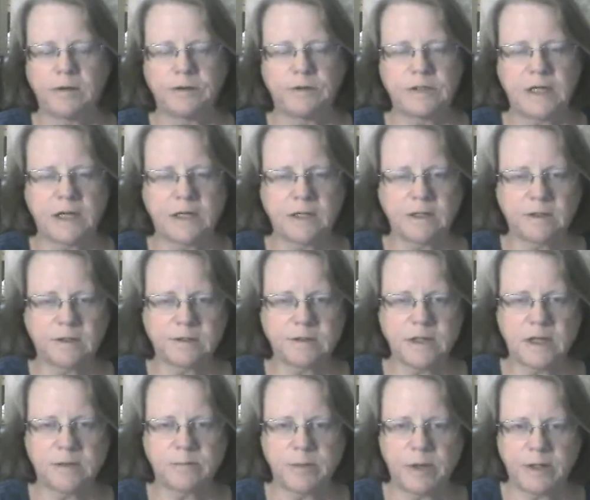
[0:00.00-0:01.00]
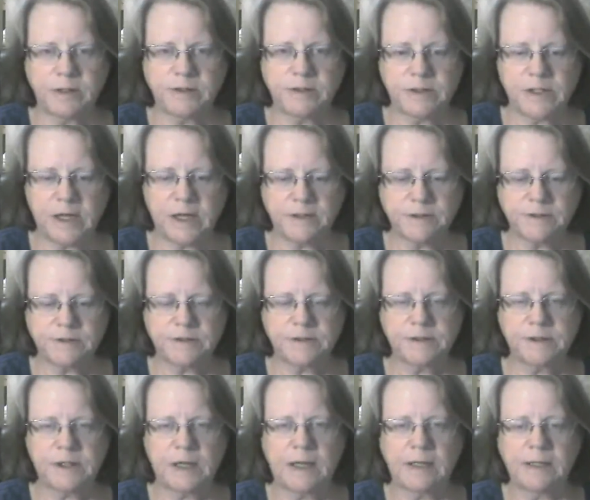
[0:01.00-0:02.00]
taking the send button test,
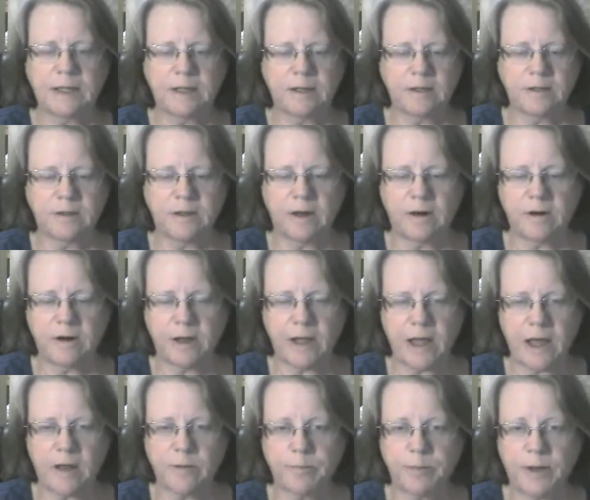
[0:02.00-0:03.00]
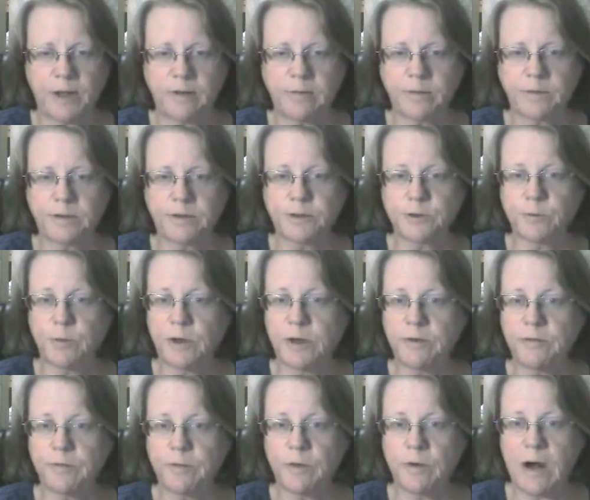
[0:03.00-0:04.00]
and getting their account paid within
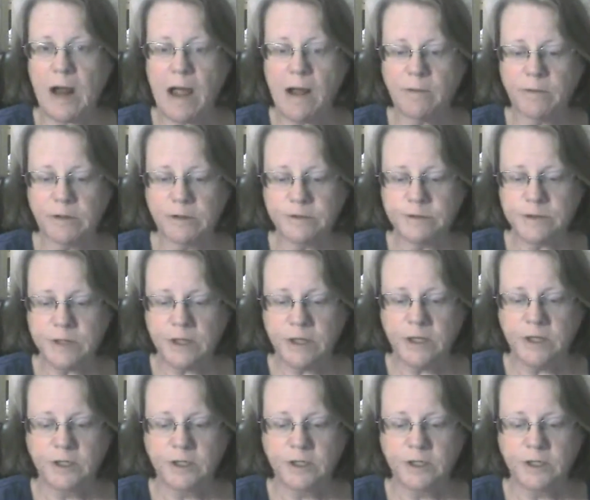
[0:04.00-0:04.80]
24 hours.